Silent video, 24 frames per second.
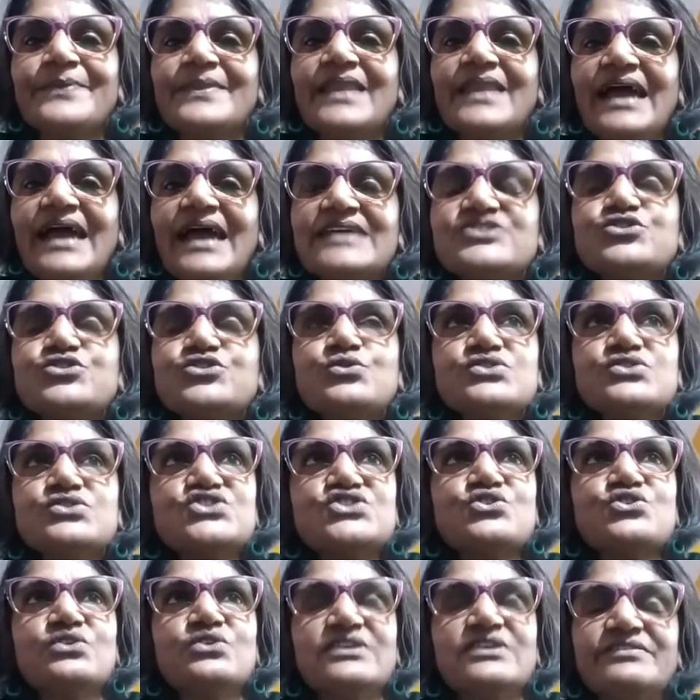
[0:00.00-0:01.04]
I chose
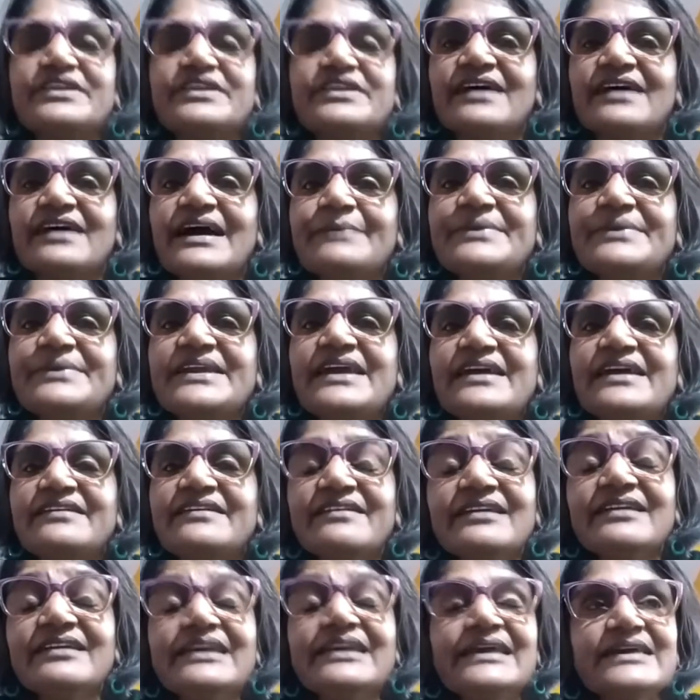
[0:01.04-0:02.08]
to live here. I mean, I
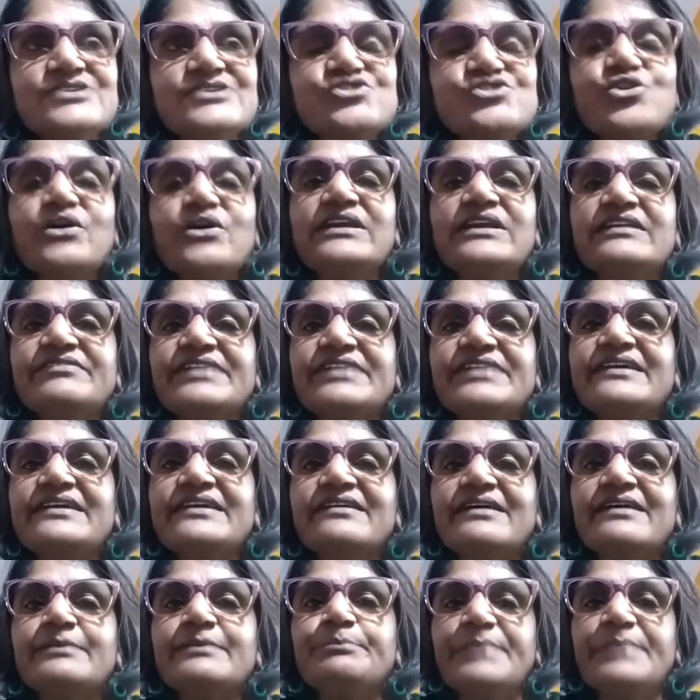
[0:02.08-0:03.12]
really enjoy living here
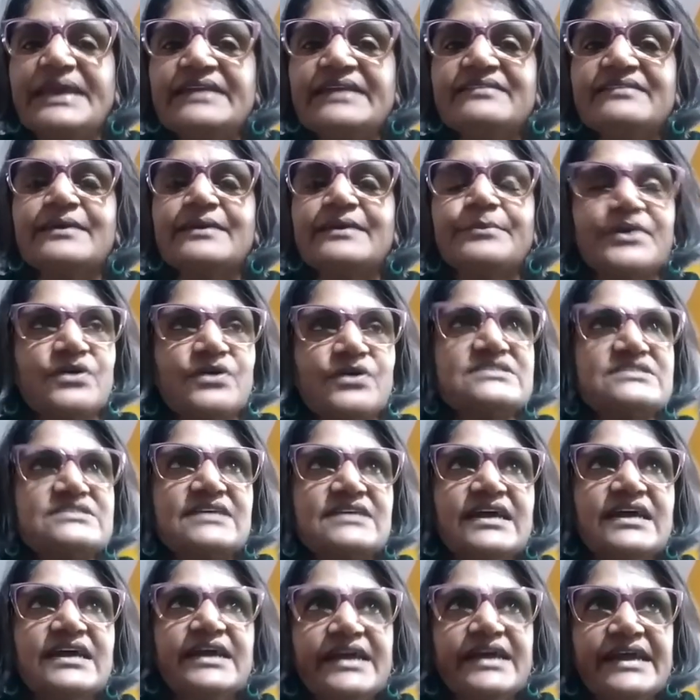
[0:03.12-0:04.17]
and painting because
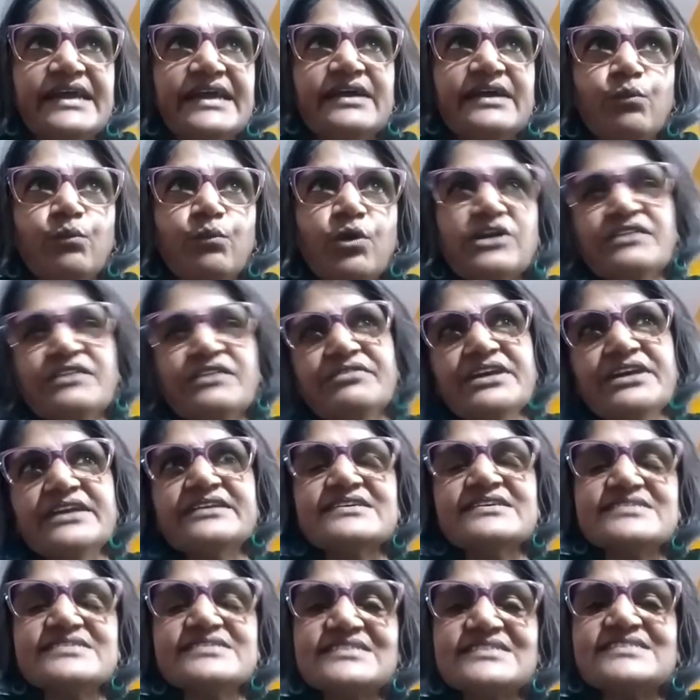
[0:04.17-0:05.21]
whatever it
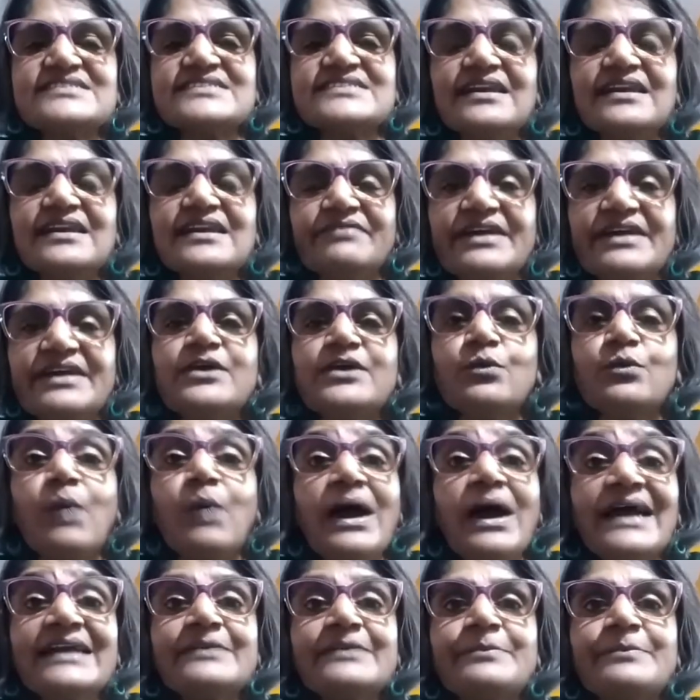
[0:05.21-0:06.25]
is, it's still a very
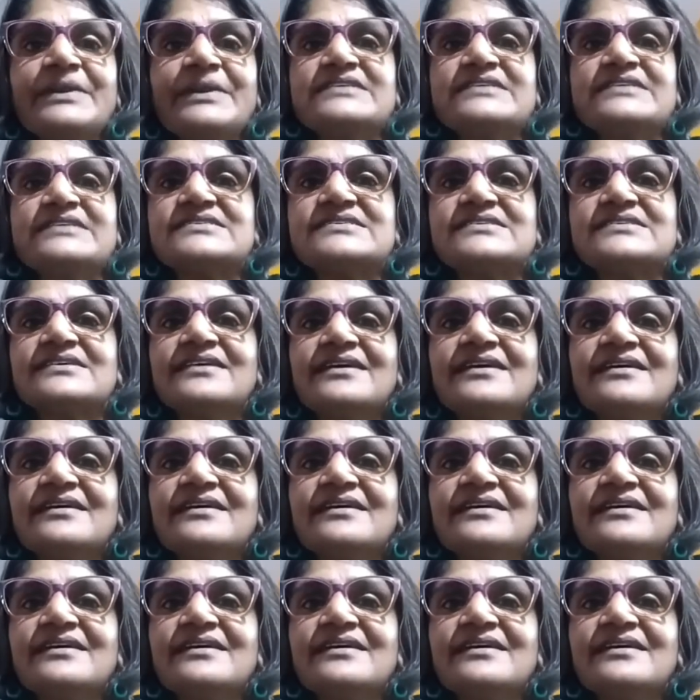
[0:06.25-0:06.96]
quiet place.